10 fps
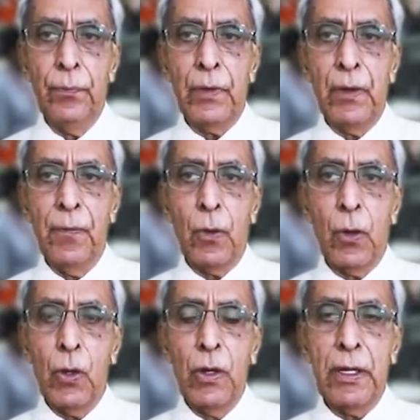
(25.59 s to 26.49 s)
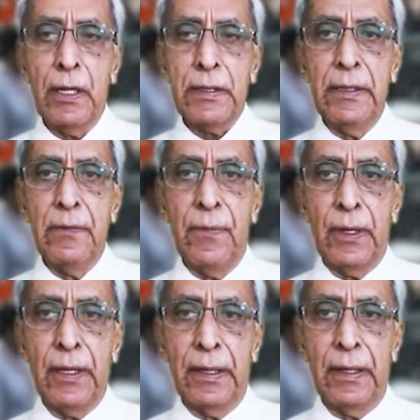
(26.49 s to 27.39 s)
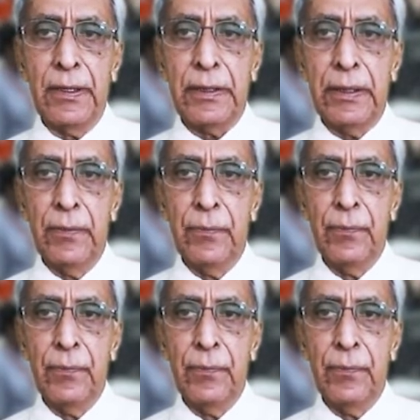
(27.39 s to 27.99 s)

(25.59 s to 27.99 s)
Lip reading: the forward contracts in foreign currency.